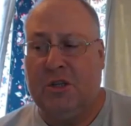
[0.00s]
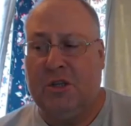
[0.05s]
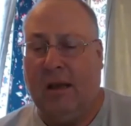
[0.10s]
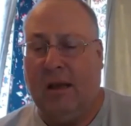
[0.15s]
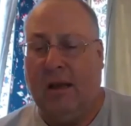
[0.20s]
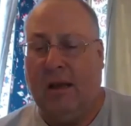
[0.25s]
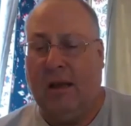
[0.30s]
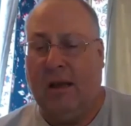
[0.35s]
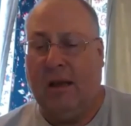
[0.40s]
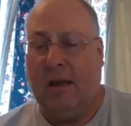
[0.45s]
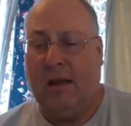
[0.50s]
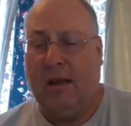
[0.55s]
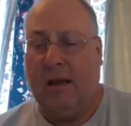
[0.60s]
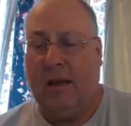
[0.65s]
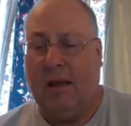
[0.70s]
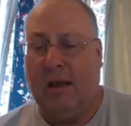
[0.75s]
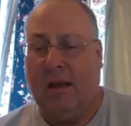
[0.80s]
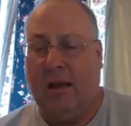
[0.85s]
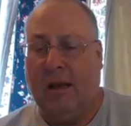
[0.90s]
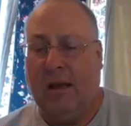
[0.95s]
Gadar,
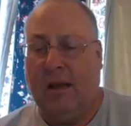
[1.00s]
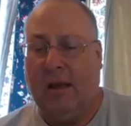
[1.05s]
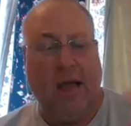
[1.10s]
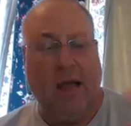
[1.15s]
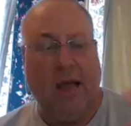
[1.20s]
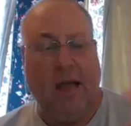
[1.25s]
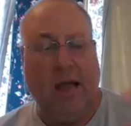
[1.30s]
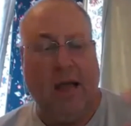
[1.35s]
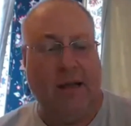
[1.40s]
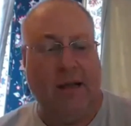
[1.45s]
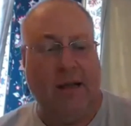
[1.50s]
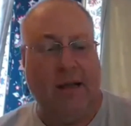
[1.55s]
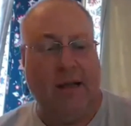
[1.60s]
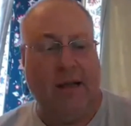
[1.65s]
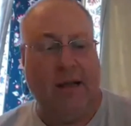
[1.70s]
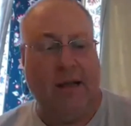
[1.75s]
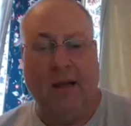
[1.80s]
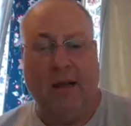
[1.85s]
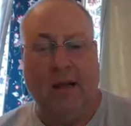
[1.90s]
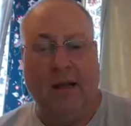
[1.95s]
and
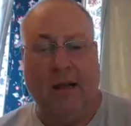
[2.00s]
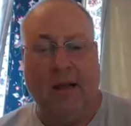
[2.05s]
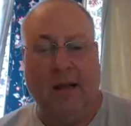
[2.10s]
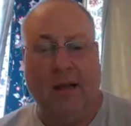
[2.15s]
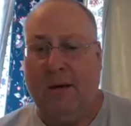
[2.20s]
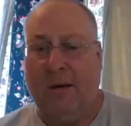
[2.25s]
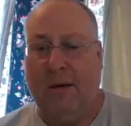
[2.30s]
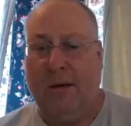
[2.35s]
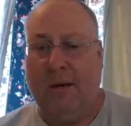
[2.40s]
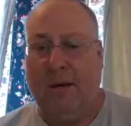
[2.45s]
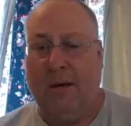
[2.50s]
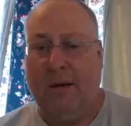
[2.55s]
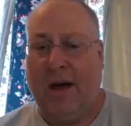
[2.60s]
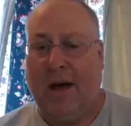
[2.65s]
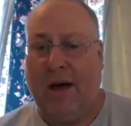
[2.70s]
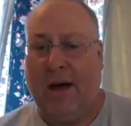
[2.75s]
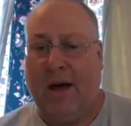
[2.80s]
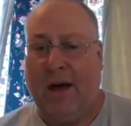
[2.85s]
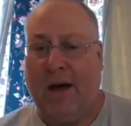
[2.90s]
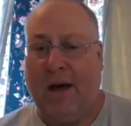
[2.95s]
a couple of other
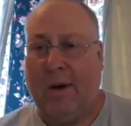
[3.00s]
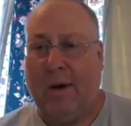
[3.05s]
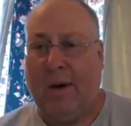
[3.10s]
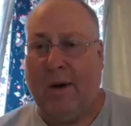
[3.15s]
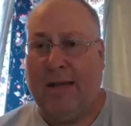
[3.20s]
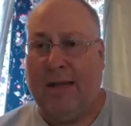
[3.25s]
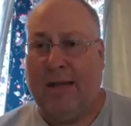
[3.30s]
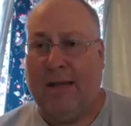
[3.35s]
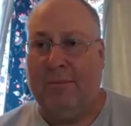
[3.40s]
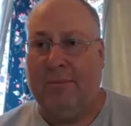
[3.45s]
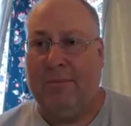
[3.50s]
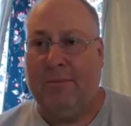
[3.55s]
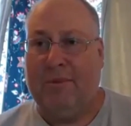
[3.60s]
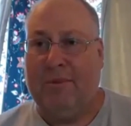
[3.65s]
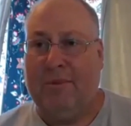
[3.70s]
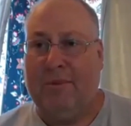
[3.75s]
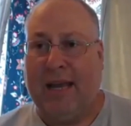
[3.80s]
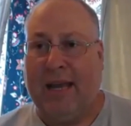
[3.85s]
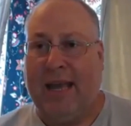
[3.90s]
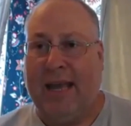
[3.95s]
random
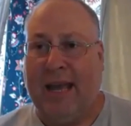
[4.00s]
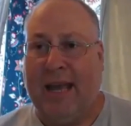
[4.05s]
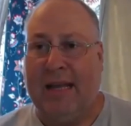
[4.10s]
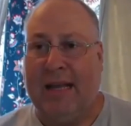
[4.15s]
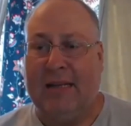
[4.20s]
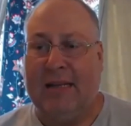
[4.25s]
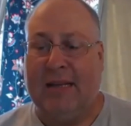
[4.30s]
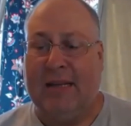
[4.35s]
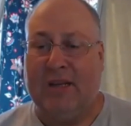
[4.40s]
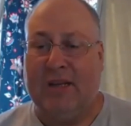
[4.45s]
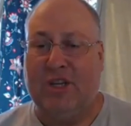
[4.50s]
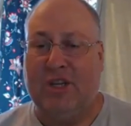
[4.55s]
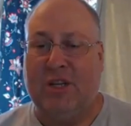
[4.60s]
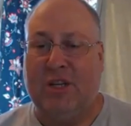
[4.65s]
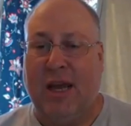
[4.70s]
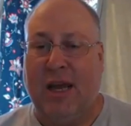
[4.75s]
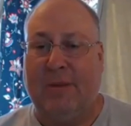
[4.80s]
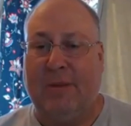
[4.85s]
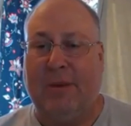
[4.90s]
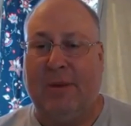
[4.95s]
deckhandish type
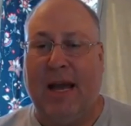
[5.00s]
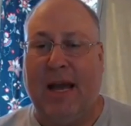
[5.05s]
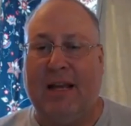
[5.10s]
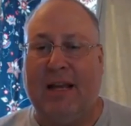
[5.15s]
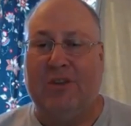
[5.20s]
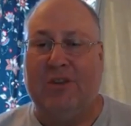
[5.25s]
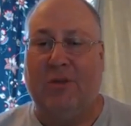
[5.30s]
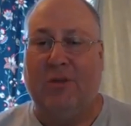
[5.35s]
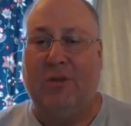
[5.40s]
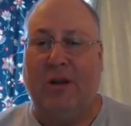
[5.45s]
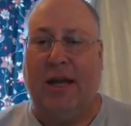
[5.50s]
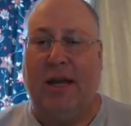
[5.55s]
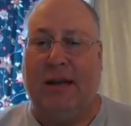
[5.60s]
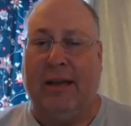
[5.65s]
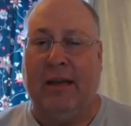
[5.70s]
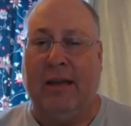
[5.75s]
guys who are like,